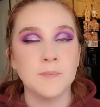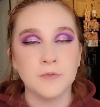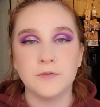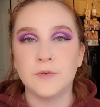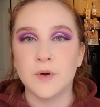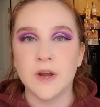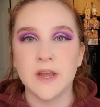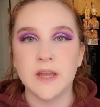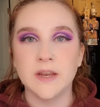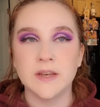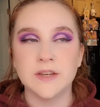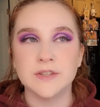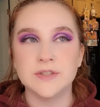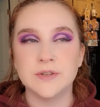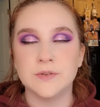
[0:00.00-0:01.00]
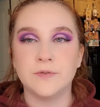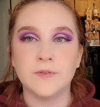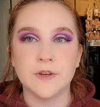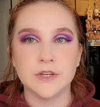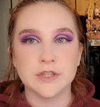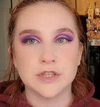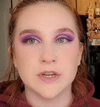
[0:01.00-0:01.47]
Before I get into
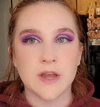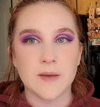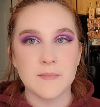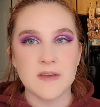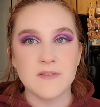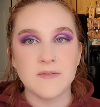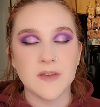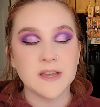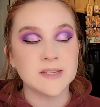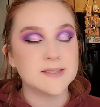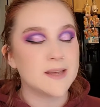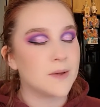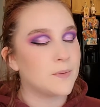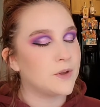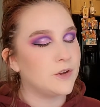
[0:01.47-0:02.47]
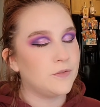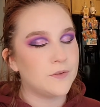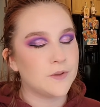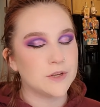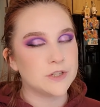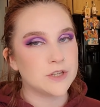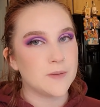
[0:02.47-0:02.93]
finishing up my face, I want to
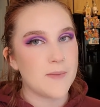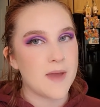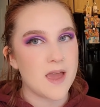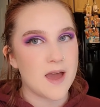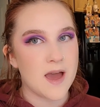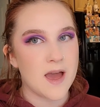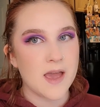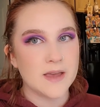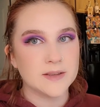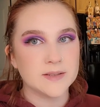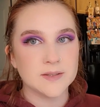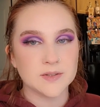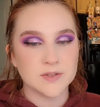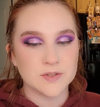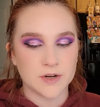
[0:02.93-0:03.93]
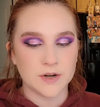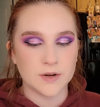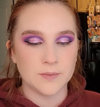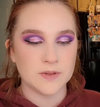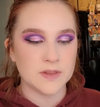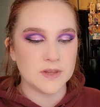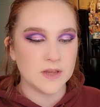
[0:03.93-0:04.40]
finish up my eyes, starting
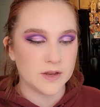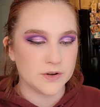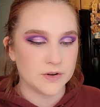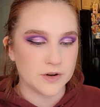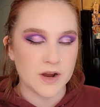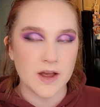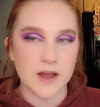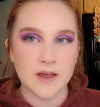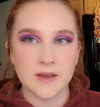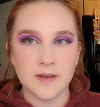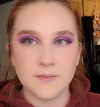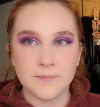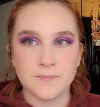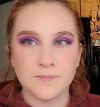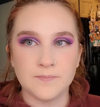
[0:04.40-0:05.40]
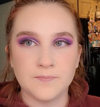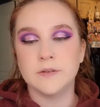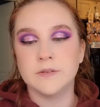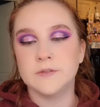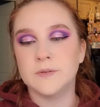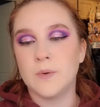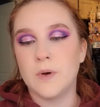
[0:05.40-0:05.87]
with the under eye.
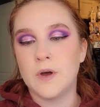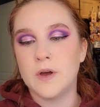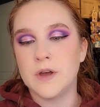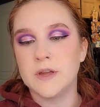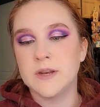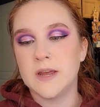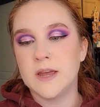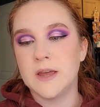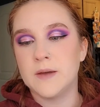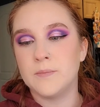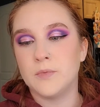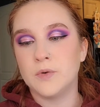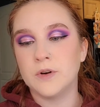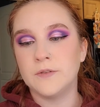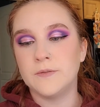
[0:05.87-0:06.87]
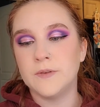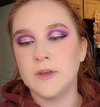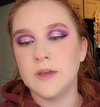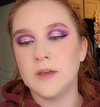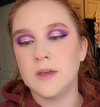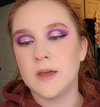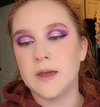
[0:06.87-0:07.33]
So on a
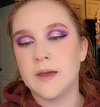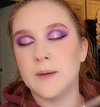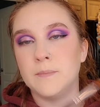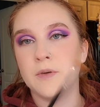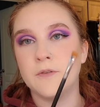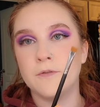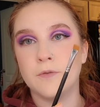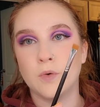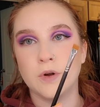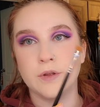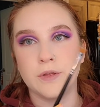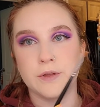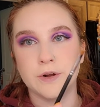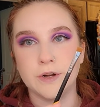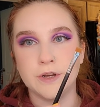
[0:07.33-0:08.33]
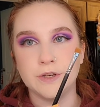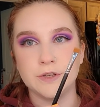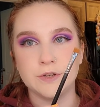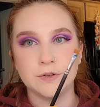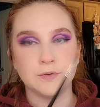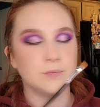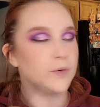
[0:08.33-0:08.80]
Morphe
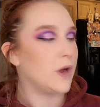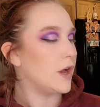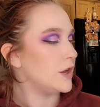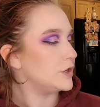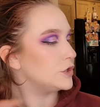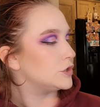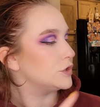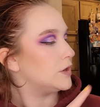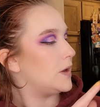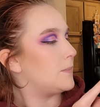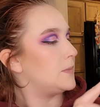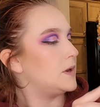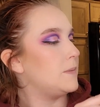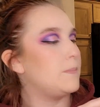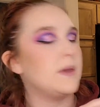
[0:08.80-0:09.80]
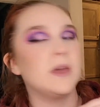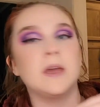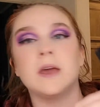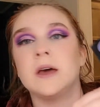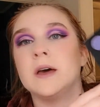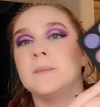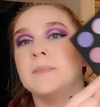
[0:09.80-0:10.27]
M432 brush, I'm going to pick
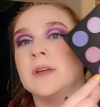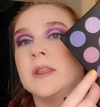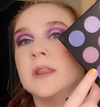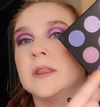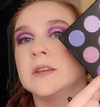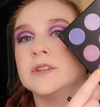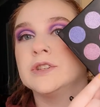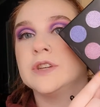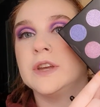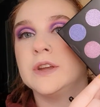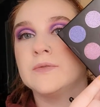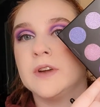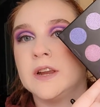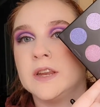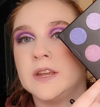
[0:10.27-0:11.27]
up this shade right